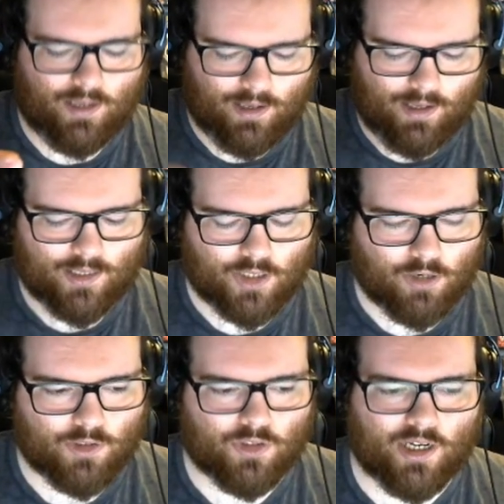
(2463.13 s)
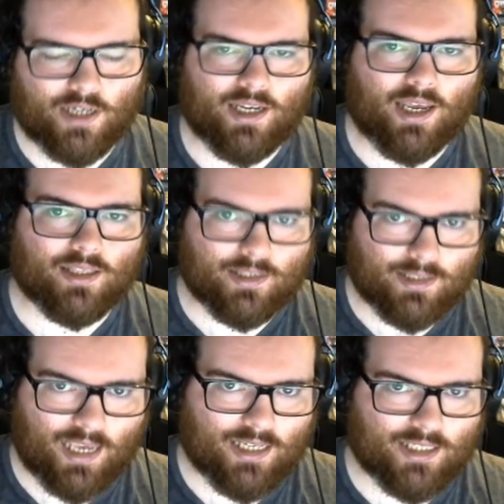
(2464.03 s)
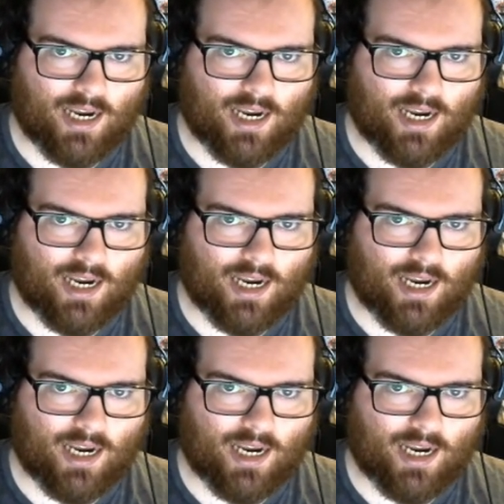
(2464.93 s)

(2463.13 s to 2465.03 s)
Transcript: it's always a good idea to sketch it